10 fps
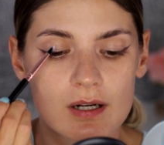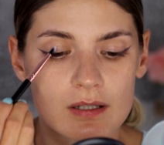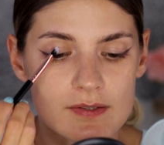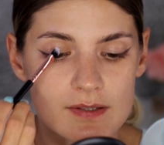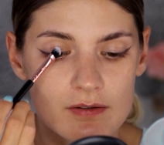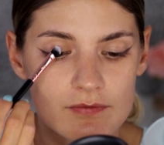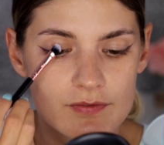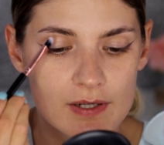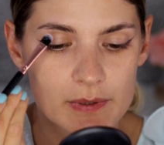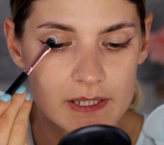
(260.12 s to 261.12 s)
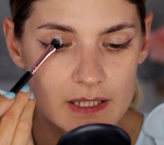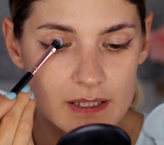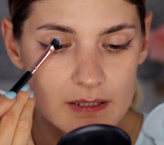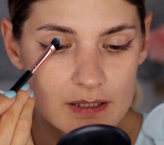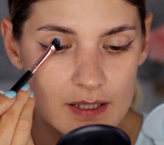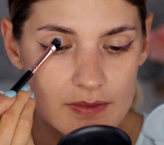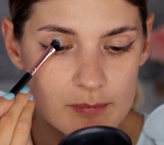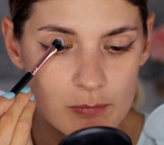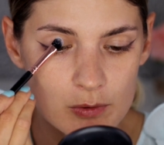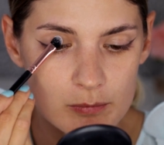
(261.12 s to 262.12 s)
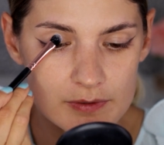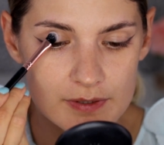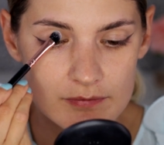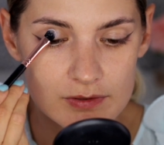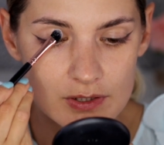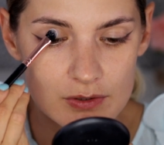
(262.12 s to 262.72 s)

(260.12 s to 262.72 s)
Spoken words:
colors are very in at the moment. Have you